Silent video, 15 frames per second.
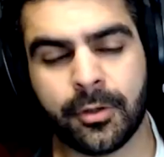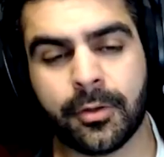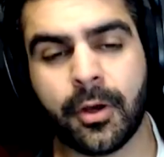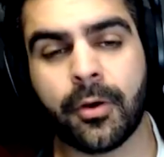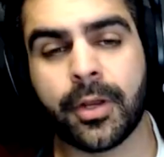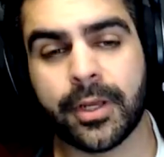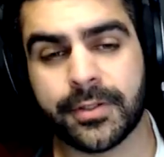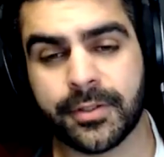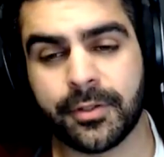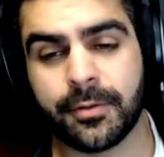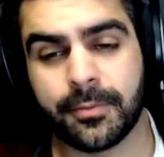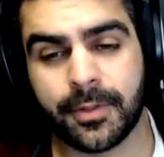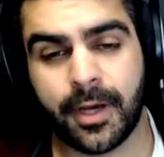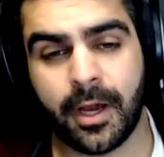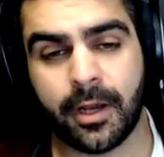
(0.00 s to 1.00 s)
okay, so the
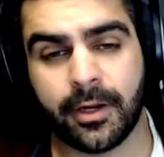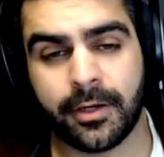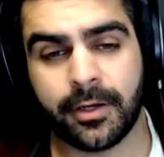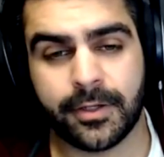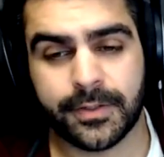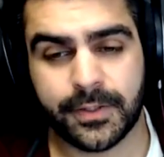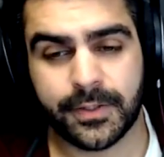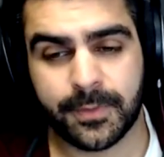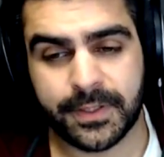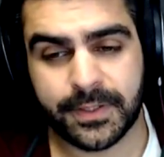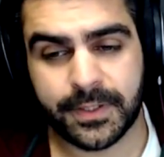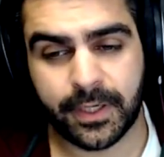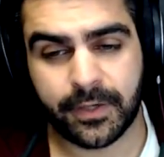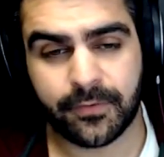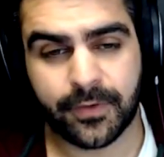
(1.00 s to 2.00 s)
Haagen-Dazs is my
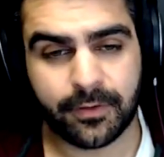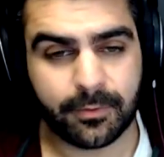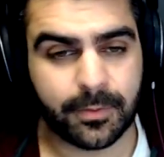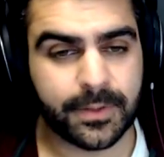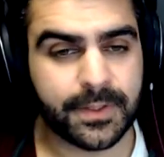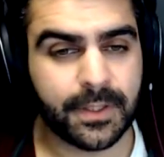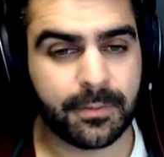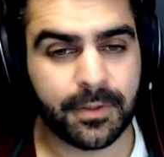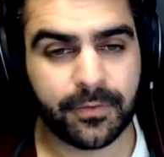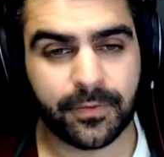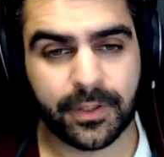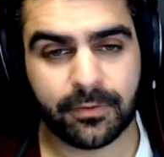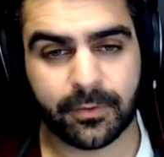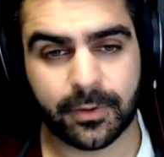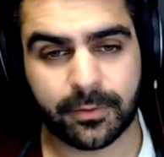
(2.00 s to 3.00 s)
second favorite, but it's not my
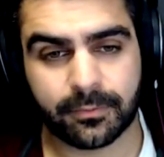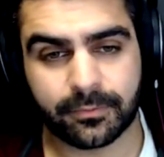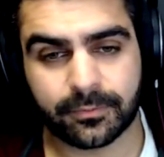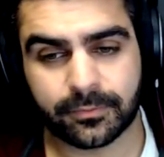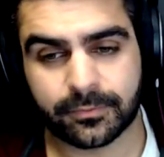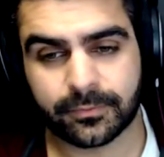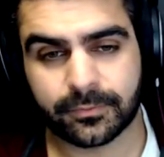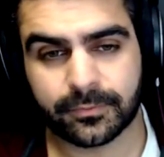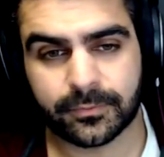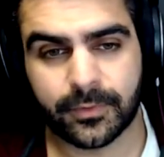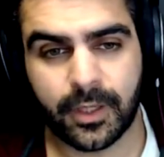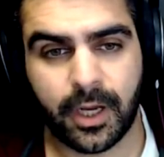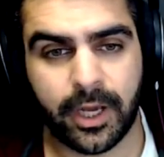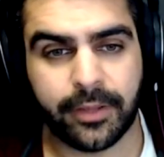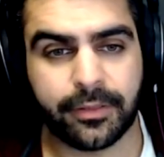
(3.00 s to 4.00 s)
favorite.
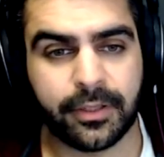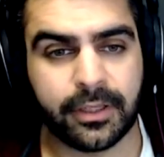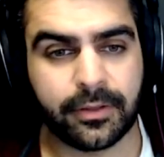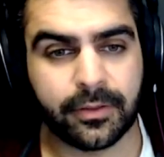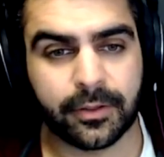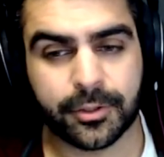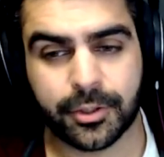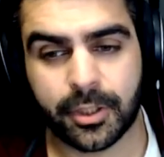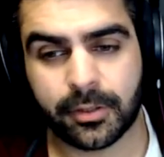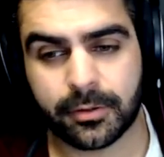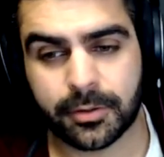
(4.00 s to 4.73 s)
I think their chocolate